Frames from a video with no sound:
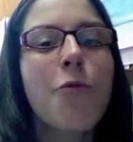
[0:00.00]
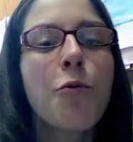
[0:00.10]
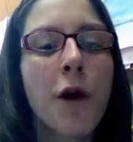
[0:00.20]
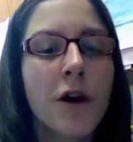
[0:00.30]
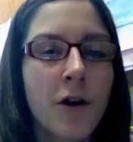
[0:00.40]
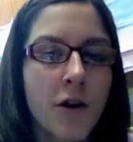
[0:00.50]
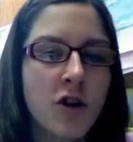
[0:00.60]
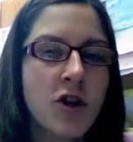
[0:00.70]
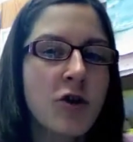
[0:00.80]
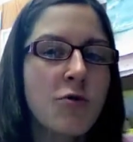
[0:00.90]
Wonder
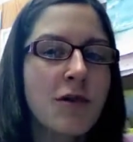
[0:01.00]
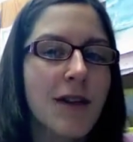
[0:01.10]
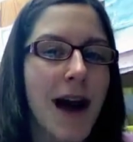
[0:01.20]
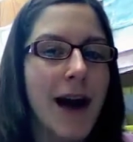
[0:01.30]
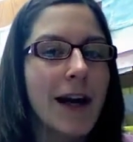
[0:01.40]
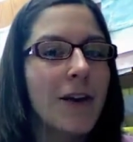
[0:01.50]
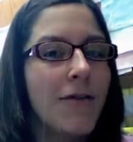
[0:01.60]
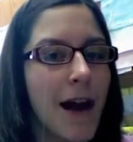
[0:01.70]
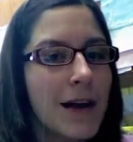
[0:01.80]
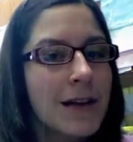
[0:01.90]
Choose Kind
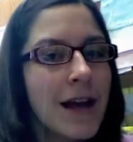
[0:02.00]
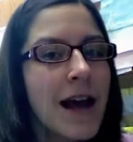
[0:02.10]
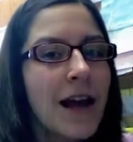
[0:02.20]
event.